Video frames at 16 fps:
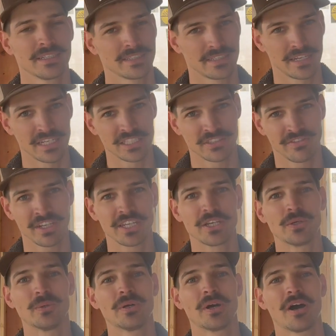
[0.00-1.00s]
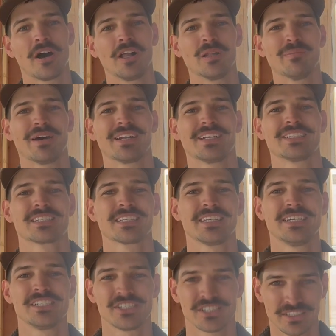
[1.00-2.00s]
Today's video all about
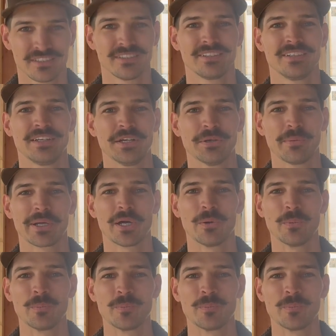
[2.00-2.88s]
insulation. Here we go.